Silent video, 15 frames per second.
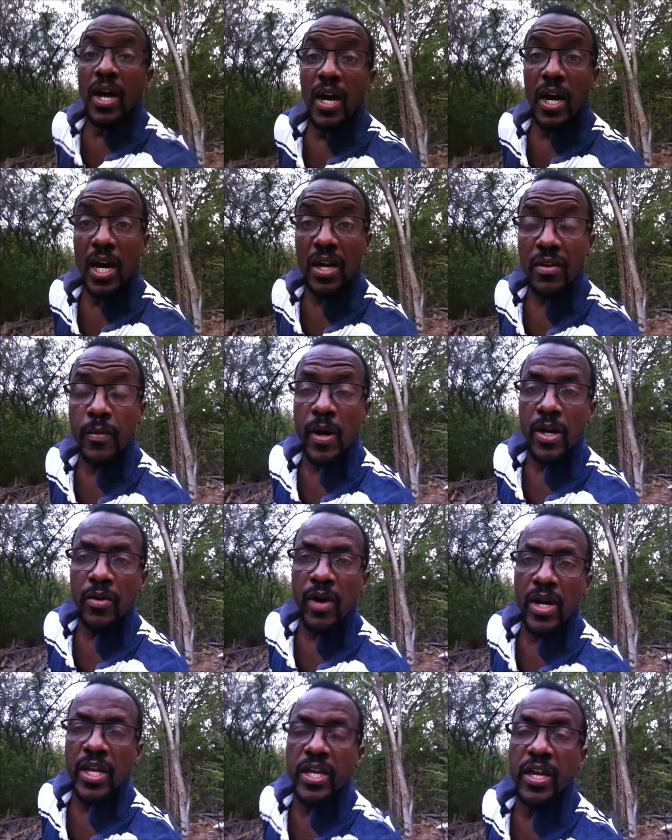Hi everybody,
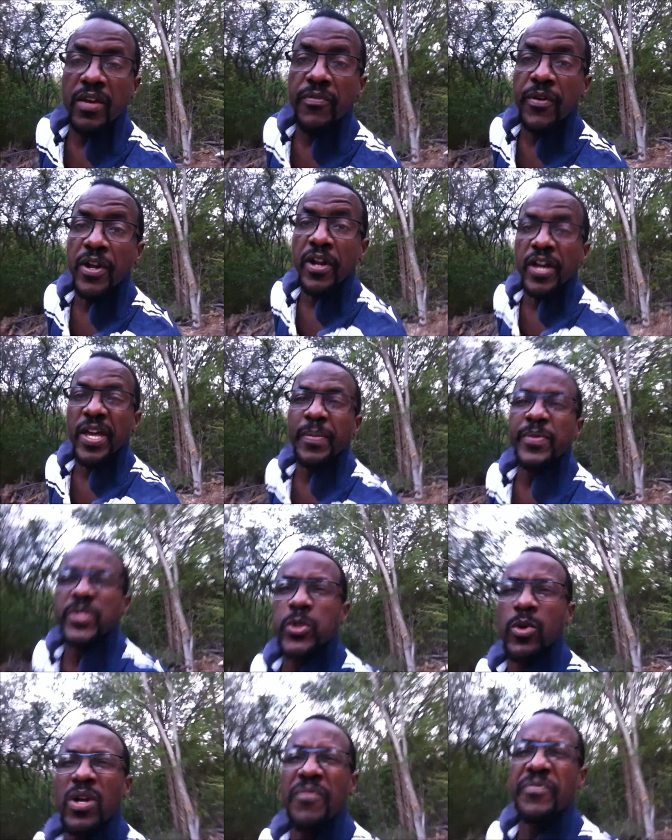Riley here for another
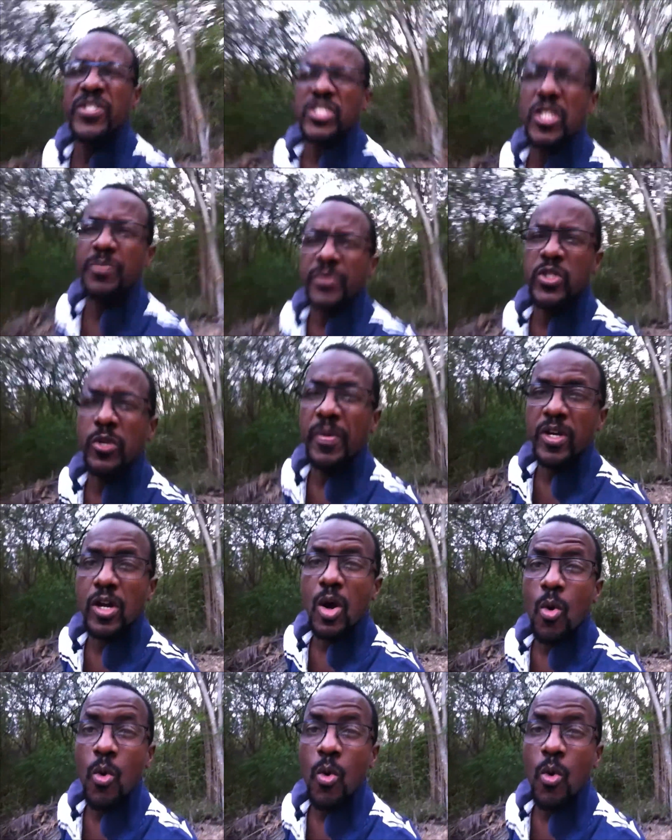episode of Fish Keeping Jamaica.